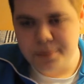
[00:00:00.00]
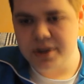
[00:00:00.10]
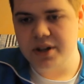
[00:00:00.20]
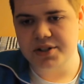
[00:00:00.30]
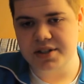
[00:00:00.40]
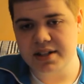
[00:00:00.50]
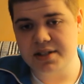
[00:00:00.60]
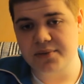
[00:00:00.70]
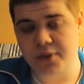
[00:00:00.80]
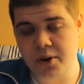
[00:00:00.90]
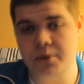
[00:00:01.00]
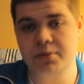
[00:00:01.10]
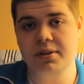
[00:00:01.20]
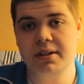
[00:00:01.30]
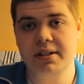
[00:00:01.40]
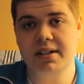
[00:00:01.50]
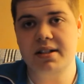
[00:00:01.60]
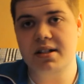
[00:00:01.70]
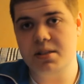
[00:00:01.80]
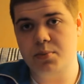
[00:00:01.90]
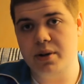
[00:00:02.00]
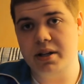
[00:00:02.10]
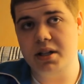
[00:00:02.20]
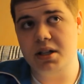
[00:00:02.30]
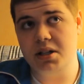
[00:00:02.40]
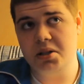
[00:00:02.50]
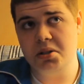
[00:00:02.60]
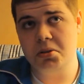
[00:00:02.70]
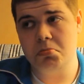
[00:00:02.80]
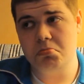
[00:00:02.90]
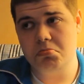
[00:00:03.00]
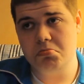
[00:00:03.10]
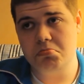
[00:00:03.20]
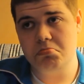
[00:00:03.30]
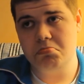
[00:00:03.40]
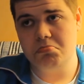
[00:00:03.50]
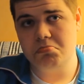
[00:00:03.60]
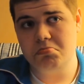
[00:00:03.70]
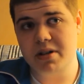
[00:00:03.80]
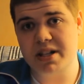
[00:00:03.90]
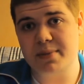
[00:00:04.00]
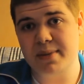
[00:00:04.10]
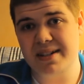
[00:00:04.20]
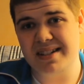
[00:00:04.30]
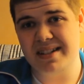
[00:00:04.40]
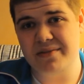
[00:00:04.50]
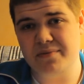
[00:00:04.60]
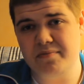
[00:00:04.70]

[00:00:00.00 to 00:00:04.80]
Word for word: because this phone is pretty expensive